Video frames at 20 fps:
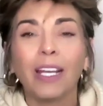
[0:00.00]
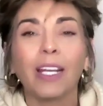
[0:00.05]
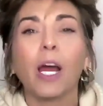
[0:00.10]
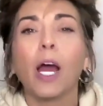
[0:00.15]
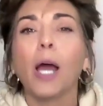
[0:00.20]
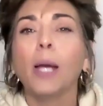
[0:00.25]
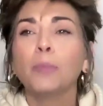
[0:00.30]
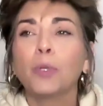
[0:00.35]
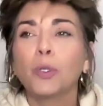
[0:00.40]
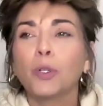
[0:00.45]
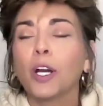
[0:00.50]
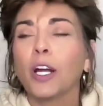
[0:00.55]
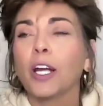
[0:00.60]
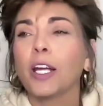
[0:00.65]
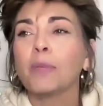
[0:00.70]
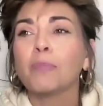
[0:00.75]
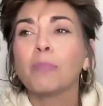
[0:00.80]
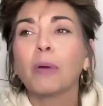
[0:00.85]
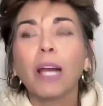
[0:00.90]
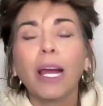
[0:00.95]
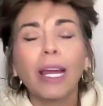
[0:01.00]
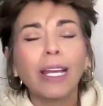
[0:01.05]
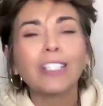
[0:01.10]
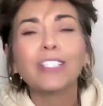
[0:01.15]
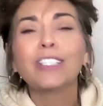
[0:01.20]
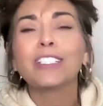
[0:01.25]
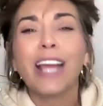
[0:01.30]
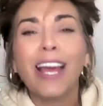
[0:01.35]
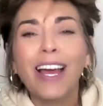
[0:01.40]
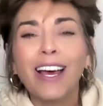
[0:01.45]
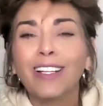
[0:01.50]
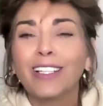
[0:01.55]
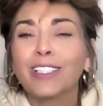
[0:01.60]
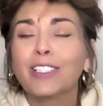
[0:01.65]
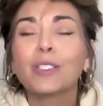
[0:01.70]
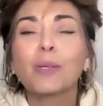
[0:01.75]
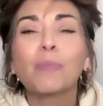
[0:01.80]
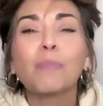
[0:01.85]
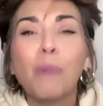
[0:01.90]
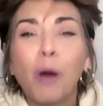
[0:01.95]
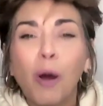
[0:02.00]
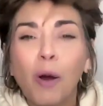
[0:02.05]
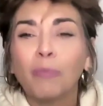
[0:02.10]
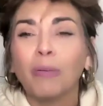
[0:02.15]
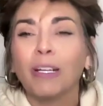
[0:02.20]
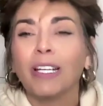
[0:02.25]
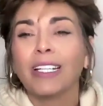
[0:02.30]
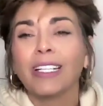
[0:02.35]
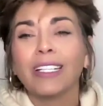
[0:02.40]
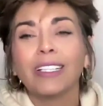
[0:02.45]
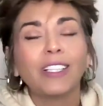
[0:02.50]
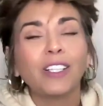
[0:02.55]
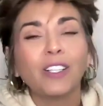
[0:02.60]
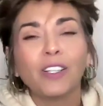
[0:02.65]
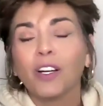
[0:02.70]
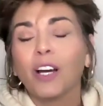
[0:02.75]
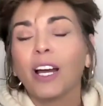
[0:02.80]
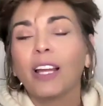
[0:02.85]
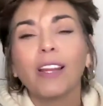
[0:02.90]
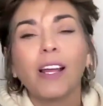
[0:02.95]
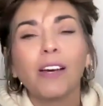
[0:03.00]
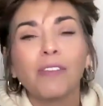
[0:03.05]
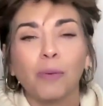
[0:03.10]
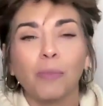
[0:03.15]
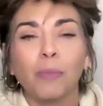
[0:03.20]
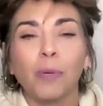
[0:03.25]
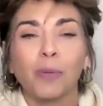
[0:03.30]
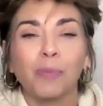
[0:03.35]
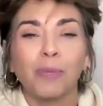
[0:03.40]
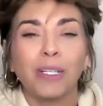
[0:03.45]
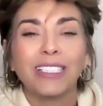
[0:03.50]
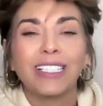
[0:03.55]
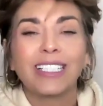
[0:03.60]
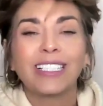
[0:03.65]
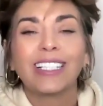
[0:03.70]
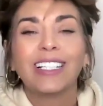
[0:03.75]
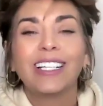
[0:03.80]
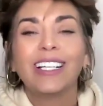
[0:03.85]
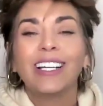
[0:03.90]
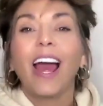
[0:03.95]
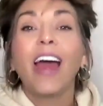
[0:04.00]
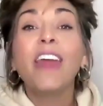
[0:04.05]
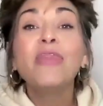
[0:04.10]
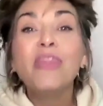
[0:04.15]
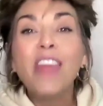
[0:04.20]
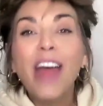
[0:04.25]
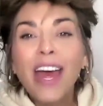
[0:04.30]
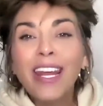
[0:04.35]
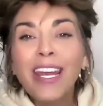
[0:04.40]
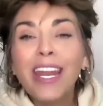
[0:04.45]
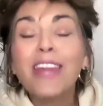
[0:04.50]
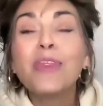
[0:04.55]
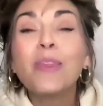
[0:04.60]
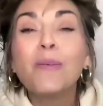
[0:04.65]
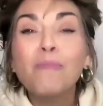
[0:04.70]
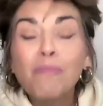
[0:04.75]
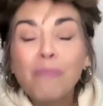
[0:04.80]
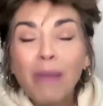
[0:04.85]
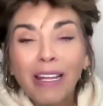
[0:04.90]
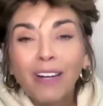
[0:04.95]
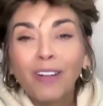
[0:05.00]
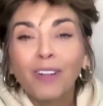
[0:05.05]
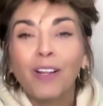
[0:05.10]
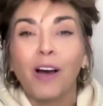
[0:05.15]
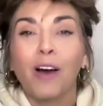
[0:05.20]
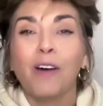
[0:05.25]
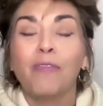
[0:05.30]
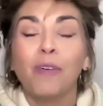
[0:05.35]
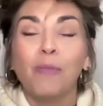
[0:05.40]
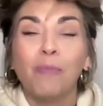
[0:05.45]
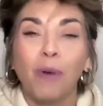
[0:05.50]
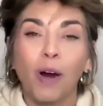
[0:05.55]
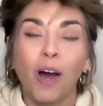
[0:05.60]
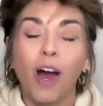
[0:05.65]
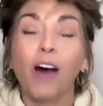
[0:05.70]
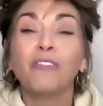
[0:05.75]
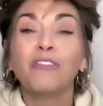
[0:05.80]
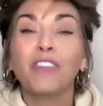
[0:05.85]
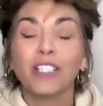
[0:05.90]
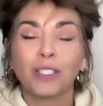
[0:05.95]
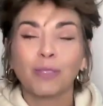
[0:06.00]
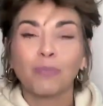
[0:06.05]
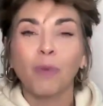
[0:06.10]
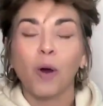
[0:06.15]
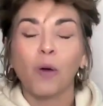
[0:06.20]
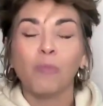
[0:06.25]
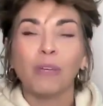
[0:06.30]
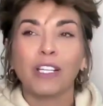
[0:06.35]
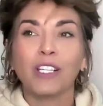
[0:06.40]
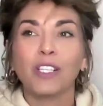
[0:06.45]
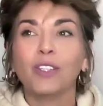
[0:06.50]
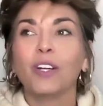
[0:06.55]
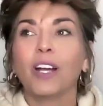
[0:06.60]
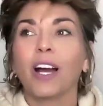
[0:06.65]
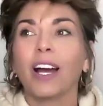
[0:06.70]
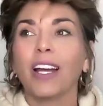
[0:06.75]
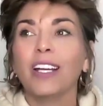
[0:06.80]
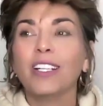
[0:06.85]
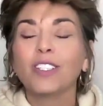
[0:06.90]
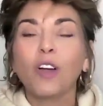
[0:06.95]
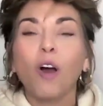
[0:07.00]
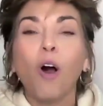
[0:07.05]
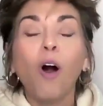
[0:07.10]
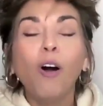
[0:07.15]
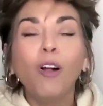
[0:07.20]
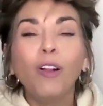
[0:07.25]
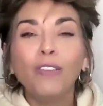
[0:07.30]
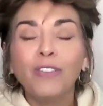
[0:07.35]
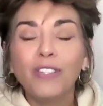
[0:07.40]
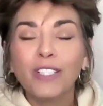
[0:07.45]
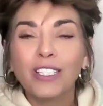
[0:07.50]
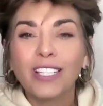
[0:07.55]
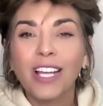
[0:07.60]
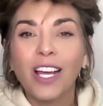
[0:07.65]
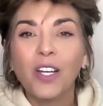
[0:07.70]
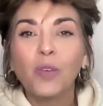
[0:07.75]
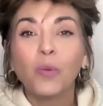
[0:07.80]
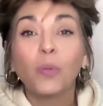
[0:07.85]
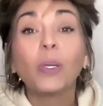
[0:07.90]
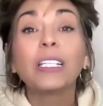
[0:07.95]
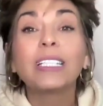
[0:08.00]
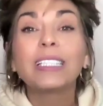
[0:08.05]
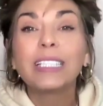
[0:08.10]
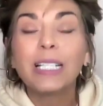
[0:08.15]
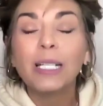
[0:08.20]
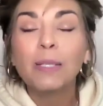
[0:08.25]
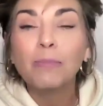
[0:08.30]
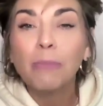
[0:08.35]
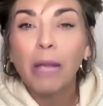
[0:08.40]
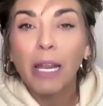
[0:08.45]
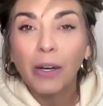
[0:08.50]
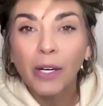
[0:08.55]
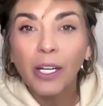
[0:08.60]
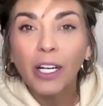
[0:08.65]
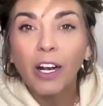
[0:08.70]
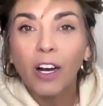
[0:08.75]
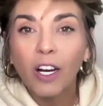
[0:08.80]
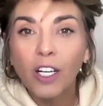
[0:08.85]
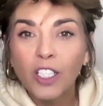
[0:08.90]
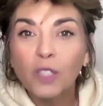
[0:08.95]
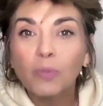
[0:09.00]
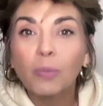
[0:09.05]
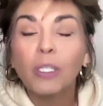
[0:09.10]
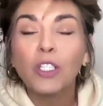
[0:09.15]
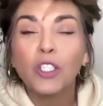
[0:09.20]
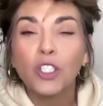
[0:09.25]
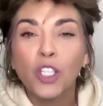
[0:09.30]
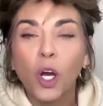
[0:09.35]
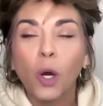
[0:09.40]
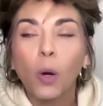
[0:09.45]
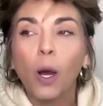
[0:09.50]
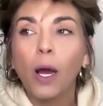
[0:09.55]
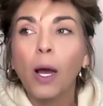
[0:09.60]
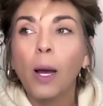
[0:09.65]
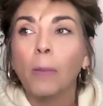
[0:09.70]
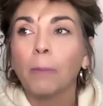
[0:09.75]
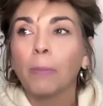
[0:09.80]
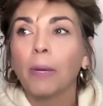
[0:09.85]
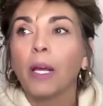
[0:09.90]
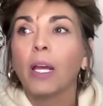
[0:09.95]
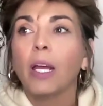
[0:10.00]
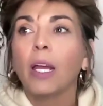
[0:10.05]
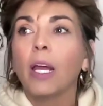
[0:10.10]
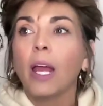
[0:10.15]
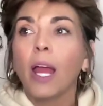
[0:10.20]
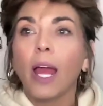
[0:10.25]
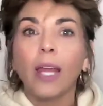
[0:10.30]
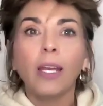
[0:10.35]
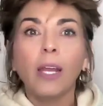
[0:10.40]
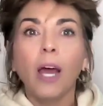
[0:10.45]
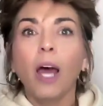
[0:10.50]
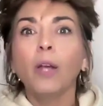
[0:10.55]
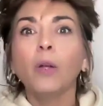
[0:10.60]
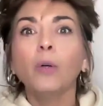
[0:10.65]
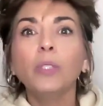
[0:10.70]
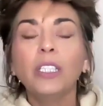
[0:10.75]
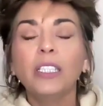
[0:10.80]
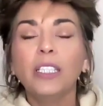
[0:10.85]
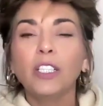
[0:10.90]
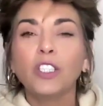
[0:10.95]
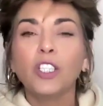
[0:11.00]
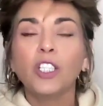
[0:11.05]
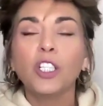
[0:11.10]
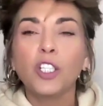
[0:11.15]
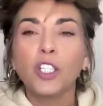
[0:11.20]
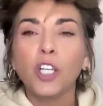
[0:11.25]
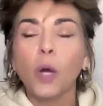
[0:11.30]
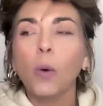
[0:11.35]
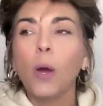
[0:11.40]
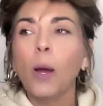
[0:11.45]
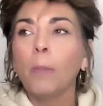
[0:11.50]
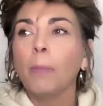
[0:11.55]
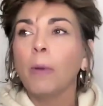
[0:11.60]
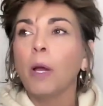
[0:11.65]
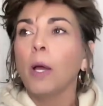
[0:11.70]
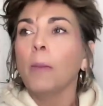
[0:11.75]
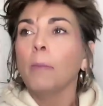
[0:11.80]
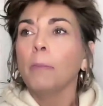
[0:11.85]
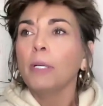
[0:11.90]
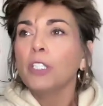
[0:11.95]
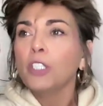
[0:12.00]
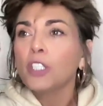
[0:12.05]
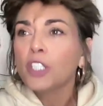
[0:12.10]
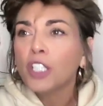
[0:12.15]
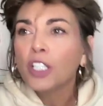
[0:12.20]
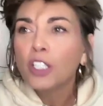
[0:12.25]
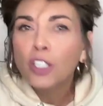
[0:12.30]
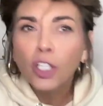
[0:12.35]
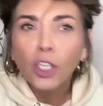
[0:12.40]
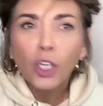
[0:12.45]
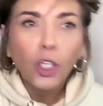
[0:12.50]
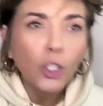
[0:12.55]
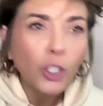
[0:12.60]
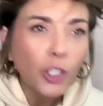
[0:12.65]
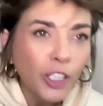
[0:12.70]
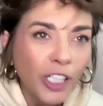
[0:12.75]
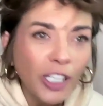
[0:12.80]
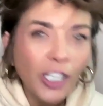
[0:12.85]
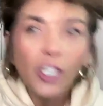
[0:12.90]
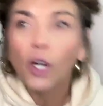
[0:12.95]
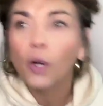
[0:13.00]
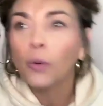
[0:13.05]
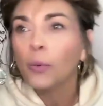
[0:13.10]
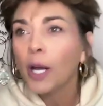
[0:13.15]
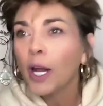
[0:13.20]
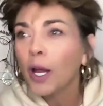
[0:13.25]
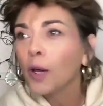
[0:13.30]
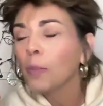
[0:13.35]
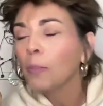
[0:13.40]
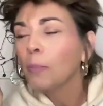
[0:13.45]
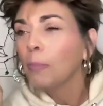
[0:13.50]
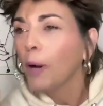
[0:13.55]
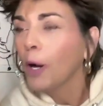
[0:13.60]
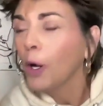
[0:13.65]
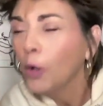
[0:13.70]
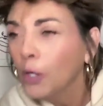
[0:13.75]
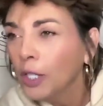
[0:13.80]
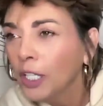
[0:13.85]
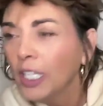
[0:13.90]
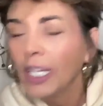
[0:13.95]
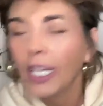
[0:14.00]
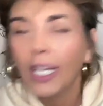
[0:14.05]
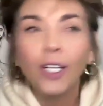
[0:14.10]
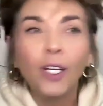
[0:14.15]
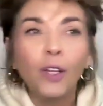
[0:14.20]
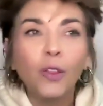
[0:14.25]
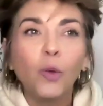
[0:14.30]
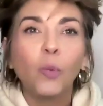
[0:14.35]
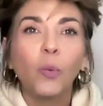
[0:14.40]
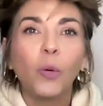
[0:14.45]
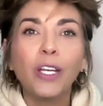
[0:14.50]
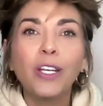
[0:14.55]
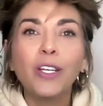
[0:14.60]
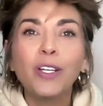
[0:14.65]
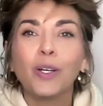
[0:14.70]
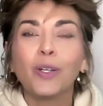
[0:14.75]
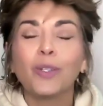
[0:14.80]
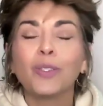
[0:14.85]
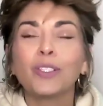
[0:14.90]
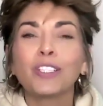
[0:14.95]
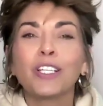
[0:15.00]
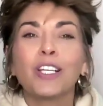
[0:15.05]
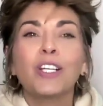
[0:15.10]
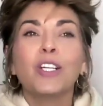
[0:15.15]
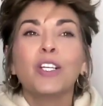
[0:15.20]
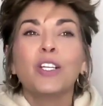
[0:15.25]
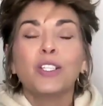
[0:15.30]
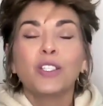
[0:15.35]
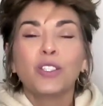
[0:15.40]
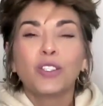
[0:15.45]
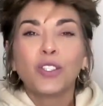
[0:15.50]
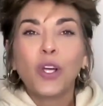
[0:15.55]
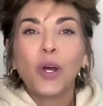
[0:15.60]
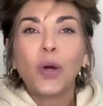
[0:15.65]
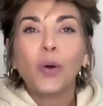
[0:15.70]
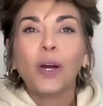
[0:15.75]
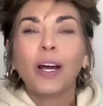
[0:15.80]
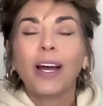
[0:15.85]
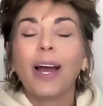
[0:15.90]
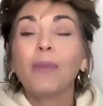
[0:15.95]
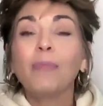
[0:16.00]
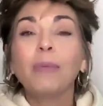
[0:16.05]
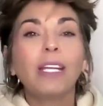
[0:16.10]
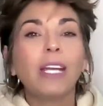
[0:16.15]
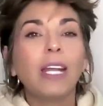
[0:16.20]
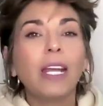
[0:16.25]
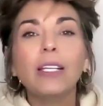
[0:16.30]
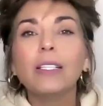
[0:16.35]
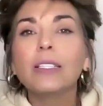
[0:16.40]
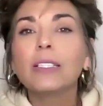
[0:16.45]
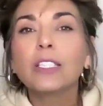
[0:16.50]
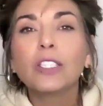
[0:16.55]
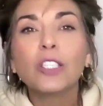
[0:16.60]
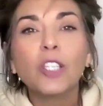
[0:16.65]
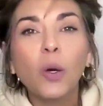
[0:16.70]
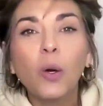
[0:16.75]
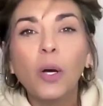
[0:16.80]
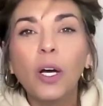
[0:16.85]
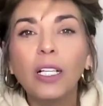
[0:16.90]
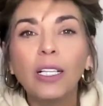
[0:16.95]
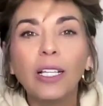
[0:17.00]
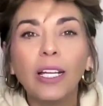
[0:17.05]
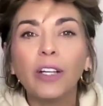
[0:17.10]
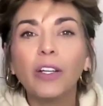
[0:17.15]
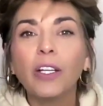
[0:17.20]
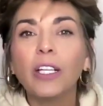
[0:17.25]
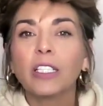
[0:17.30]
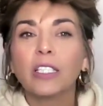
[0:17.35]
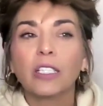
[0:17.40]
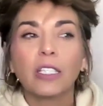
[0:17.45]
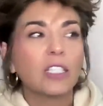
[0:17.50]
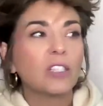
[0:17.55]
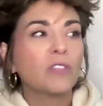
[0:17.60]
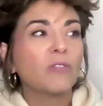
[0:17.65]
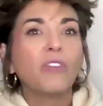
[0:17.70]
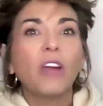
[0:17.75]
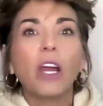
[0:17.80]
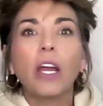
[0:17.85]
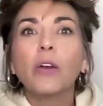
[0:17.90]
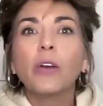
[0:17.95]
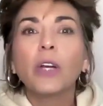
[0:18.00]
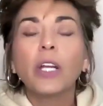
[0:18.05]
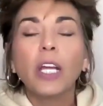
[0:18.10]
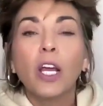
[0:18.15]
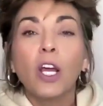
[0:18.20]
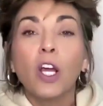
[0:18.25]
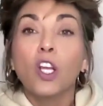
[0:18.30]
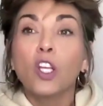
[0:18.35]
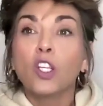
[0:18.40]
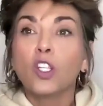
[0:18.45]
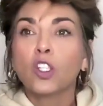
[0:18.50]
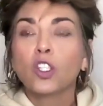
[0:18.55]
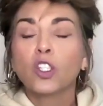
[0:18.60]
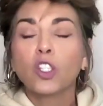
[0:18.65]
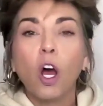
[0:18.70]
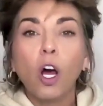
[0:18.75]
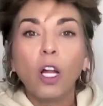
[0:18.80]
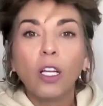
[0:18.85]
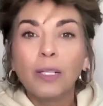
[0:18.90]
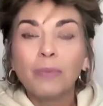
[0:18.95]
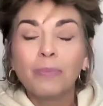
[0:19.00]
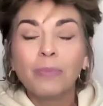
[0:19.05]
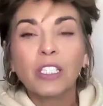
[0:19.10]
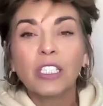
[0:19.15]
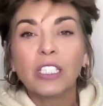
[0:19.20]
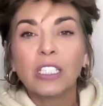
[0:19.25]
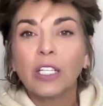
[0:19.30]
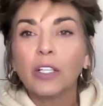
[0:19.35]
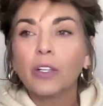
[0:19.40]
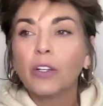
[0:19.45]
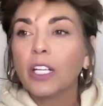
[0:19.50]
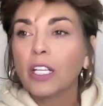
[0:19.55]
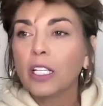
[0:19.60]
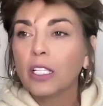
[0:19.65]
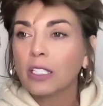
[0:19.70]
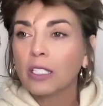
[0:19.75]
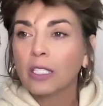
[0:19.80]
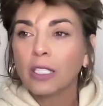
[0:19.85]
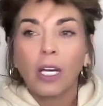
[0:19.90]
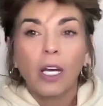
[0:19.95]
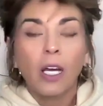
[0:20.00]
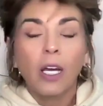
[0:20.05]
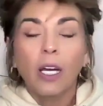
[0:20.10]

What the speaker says: and I'm crying, but I can tell it's a moment, and I love a moment. And then in the middle of this moment, you guys, all of a sudden we see Mary Cosby show up. And not only does she show up, but she's lurking around, poking into the windows. So, I mean, it's so hilarious. This very solemn, serious,